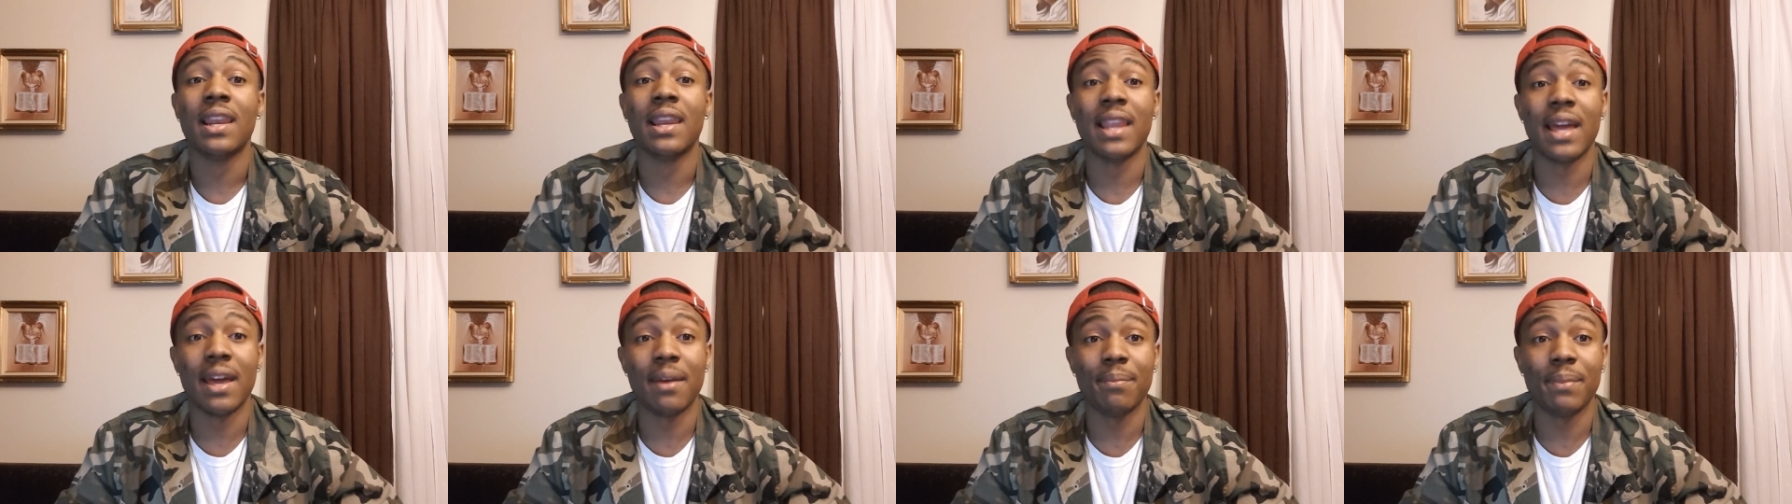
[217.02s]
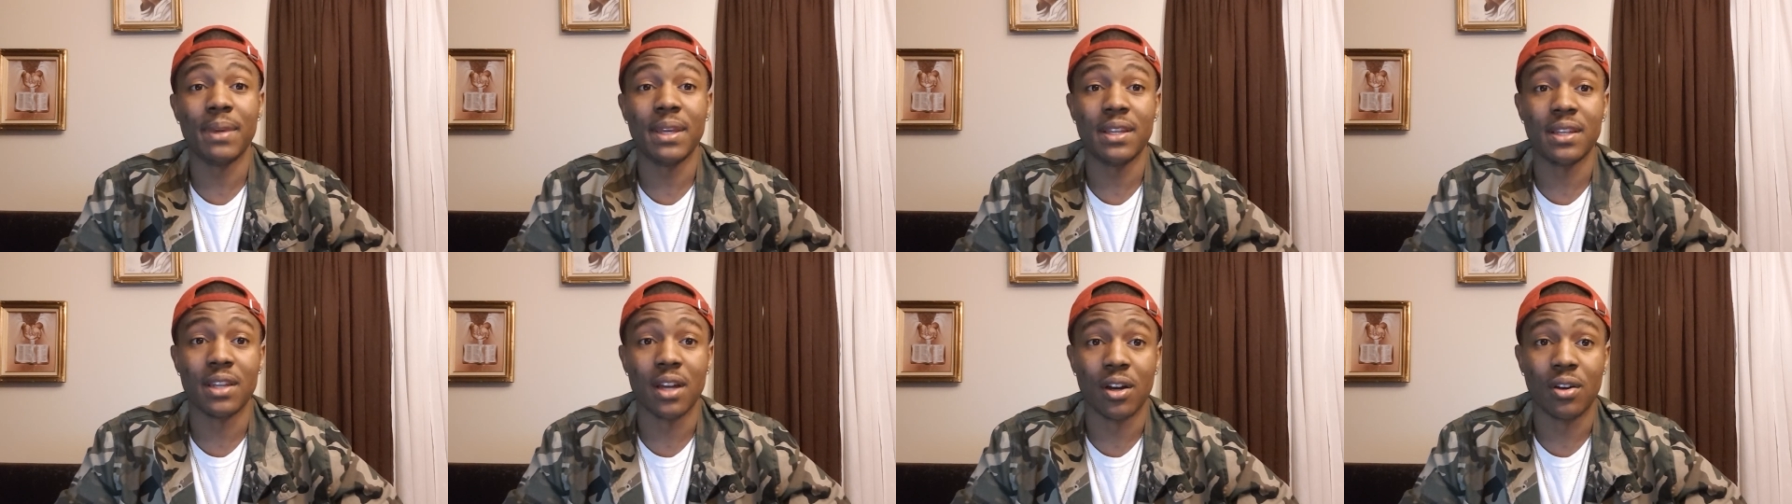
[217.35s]
let
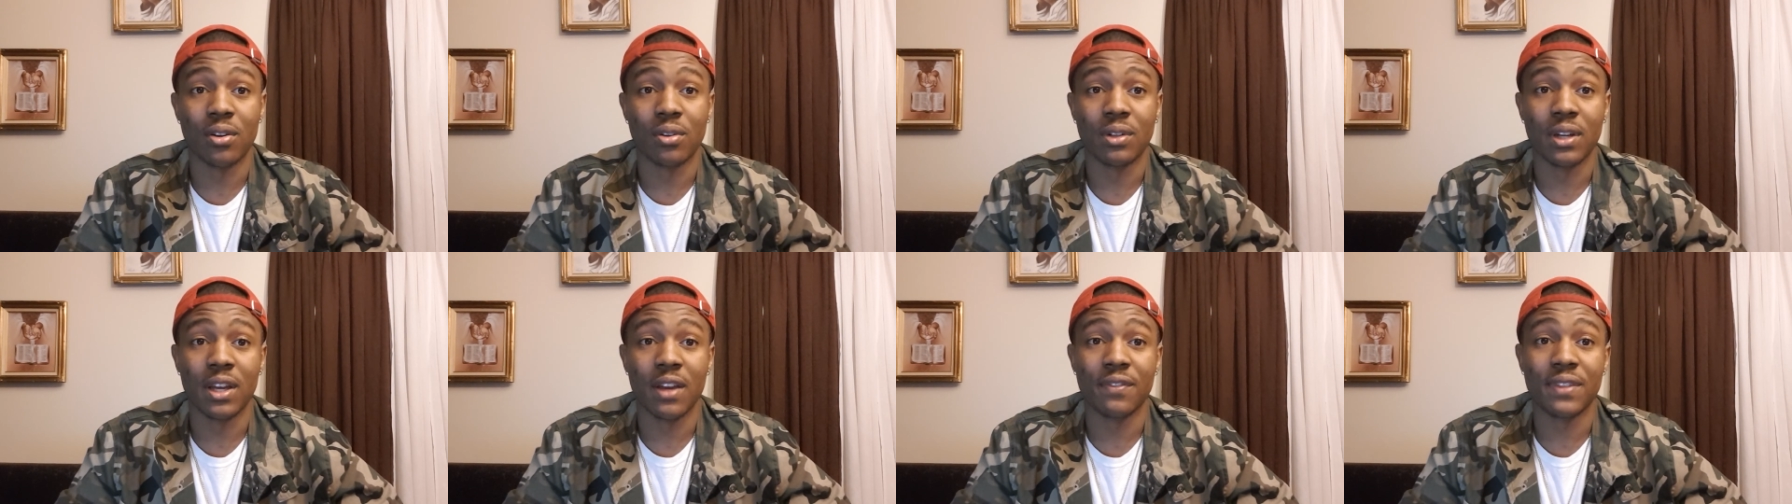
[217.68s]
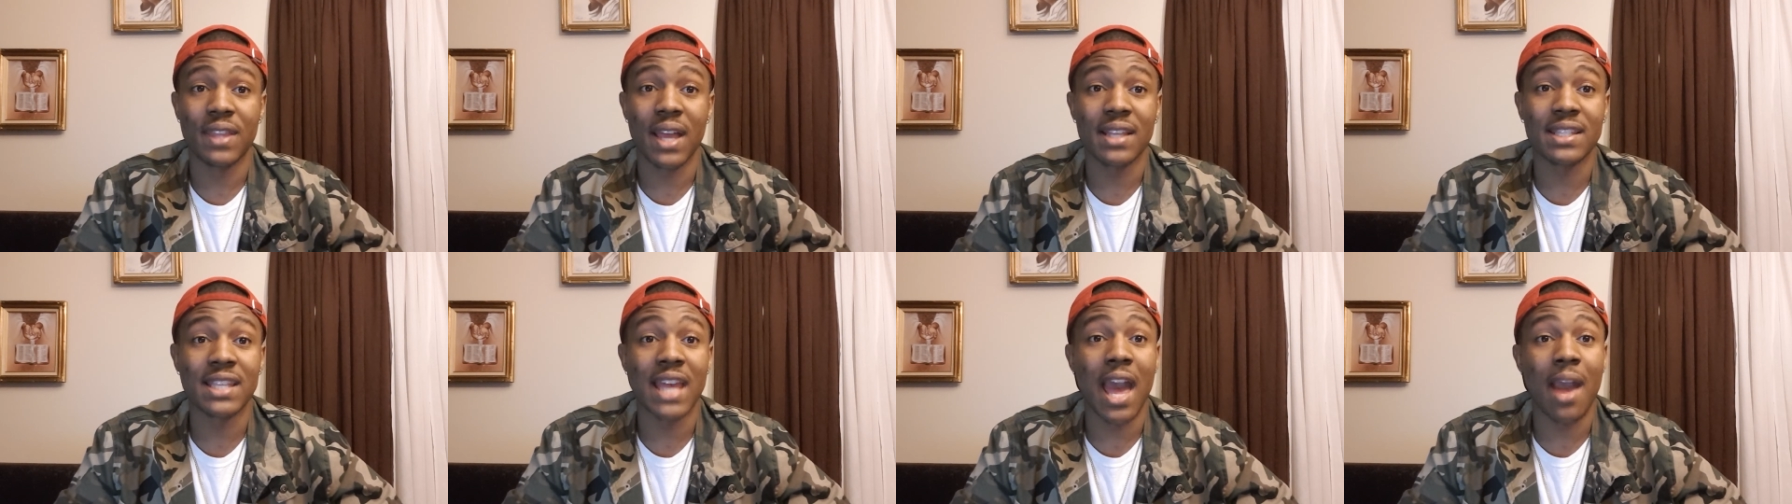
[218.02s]
me know. If
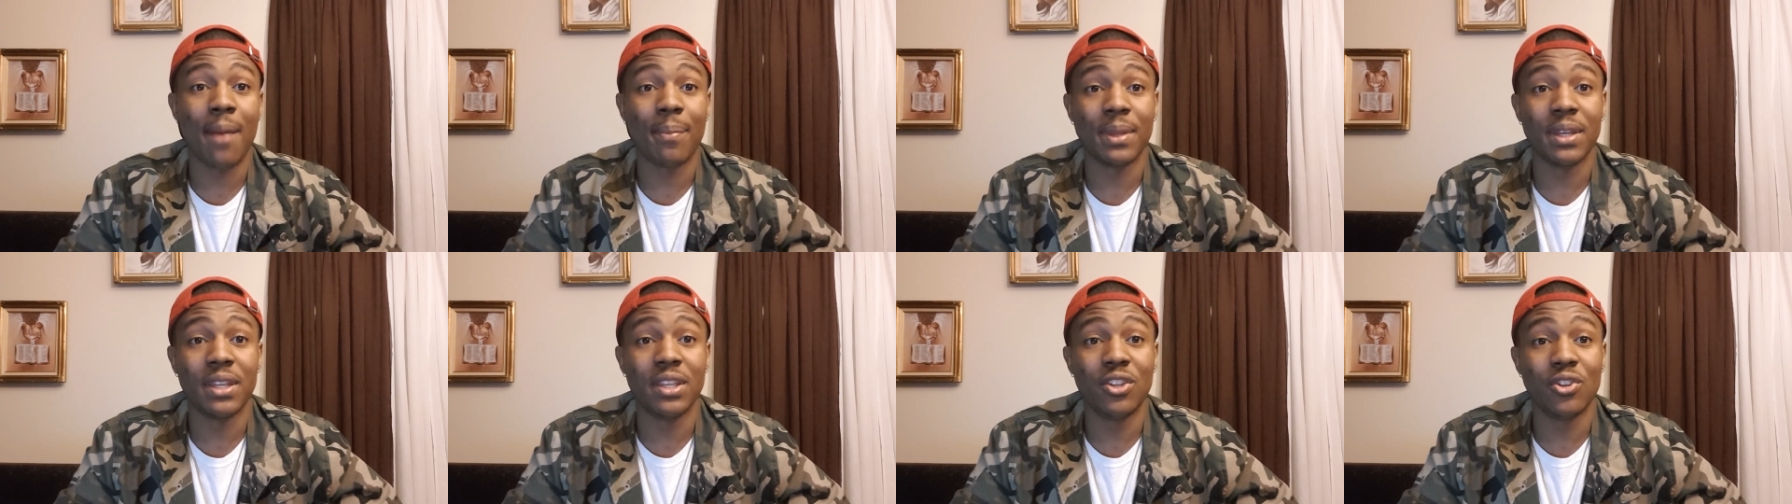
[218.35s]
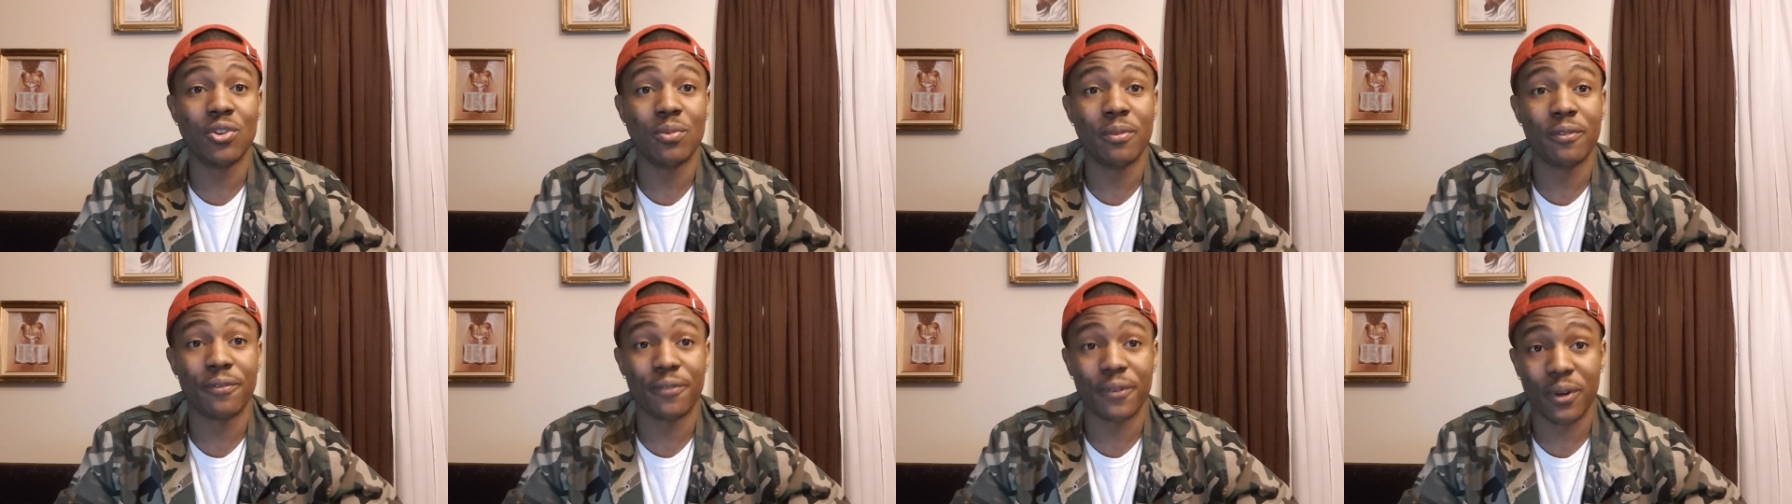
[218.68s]
that's happened to
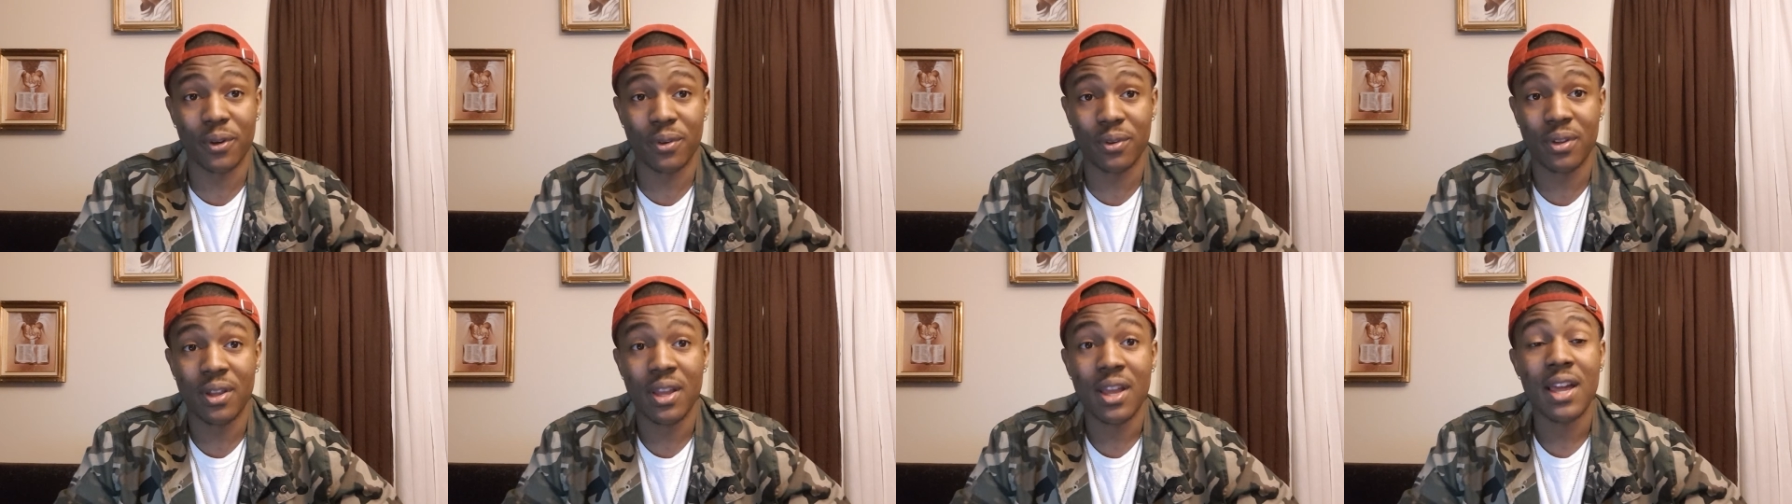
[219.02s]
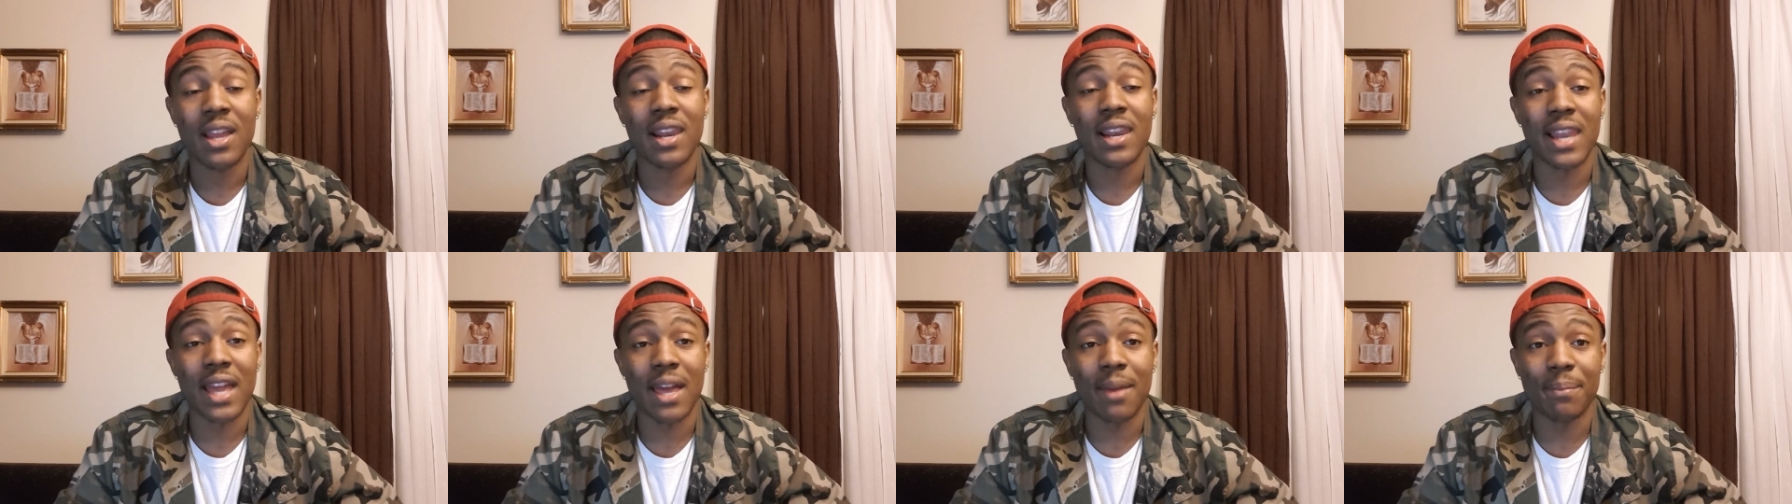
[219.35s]
you before,
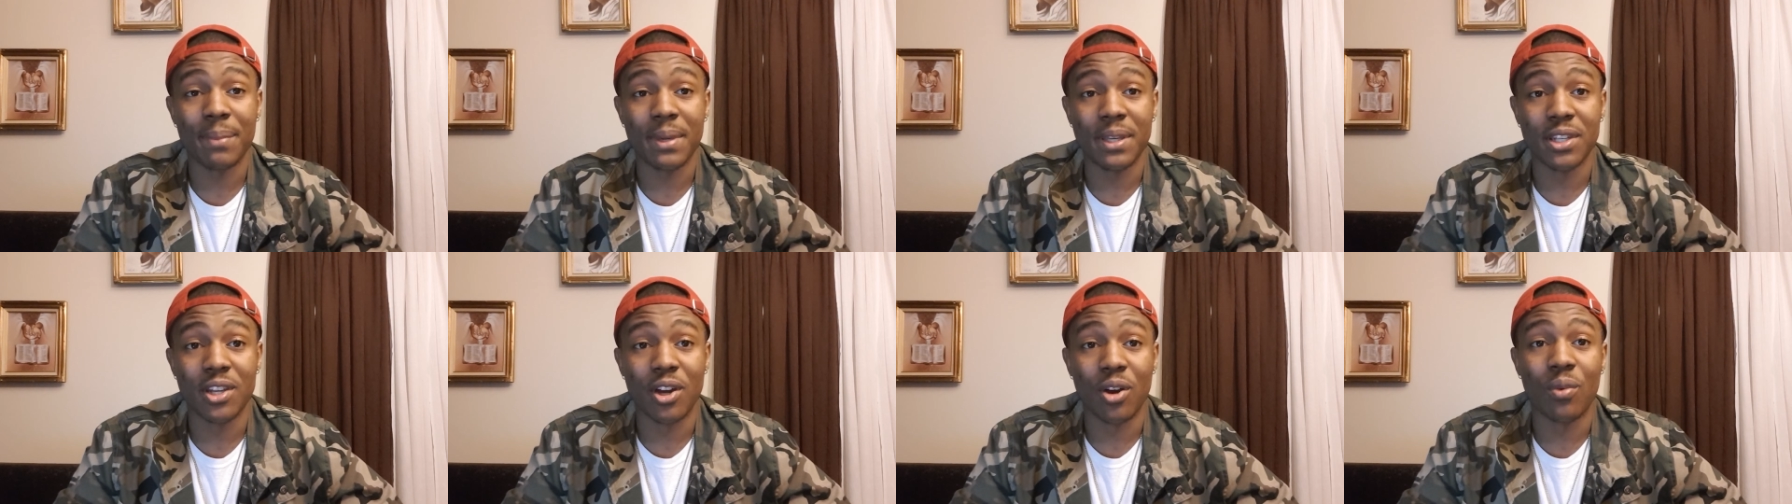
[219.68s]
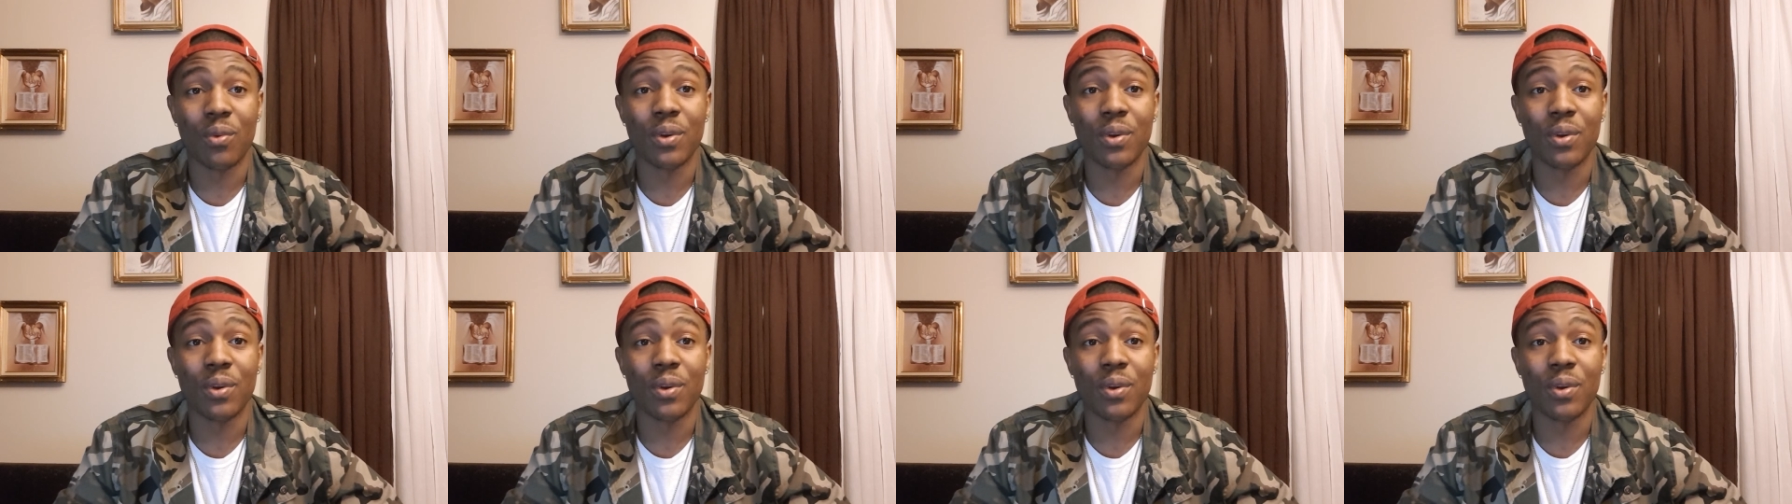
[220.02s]
let me know.